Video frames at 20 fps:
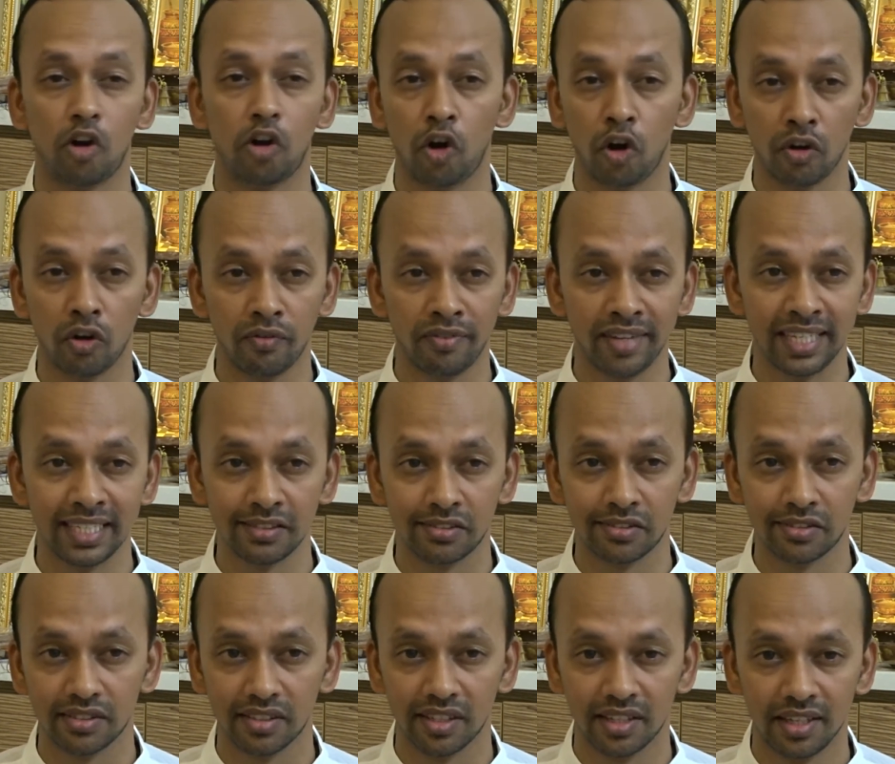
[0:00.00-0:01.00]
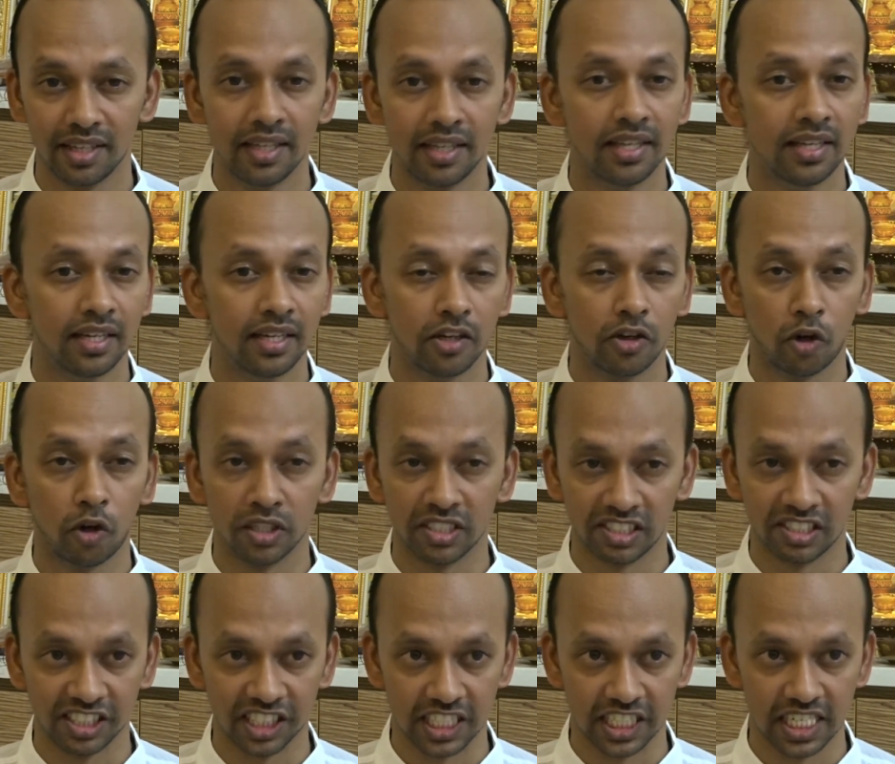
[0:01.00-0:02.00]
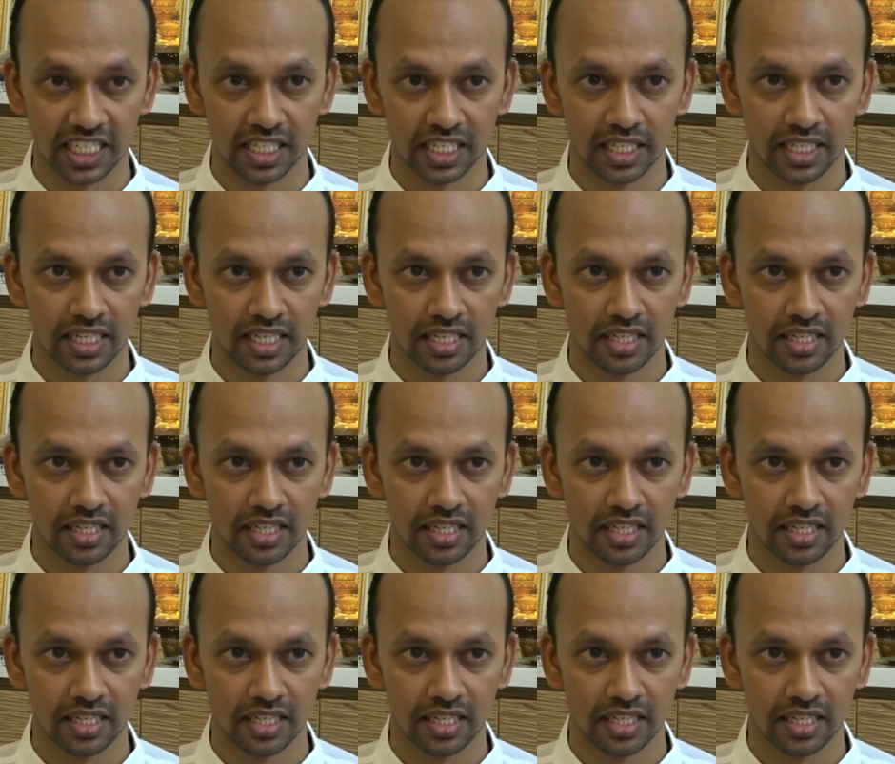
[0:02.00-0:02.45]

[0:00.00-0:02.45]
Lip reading: always constant.